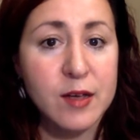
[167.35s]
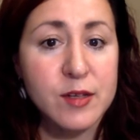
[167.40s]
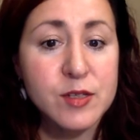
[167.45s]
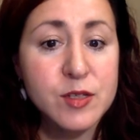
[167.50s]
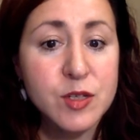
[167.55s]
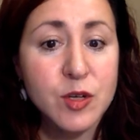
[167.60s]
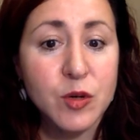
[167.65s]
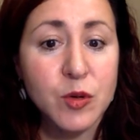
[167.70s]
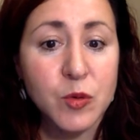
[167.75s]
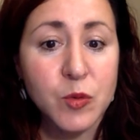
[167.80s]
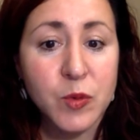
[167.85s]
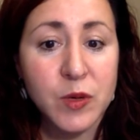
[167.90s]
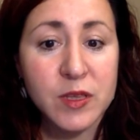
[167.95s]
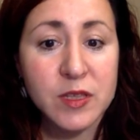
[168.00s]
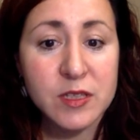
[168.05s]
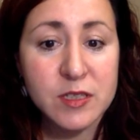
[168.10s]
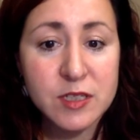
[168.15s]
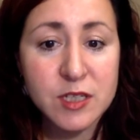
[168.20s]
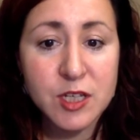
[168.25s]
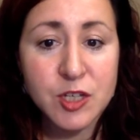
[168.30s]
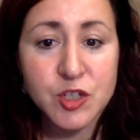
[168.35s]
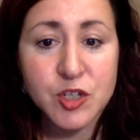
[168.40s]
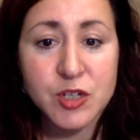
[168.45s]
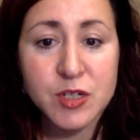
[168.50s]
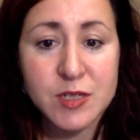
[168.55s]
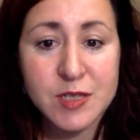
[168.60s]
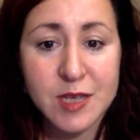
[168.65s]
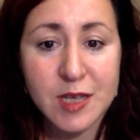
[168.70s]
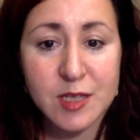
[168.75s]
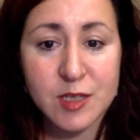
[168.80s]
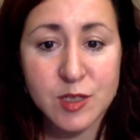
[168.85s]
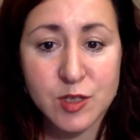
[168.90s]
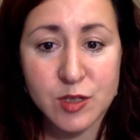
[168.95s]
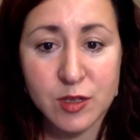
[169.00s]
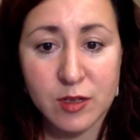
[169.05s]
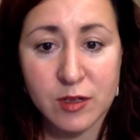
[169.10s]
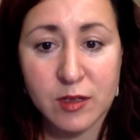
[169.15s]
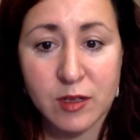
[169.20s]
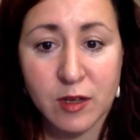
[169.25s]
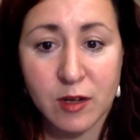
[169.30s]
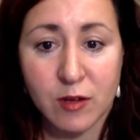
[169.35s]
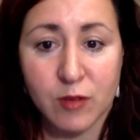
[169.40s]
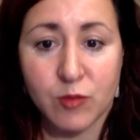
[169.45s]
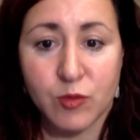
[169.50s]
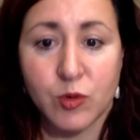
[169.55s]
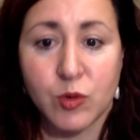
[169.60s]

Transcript: So when the teacher sets the clear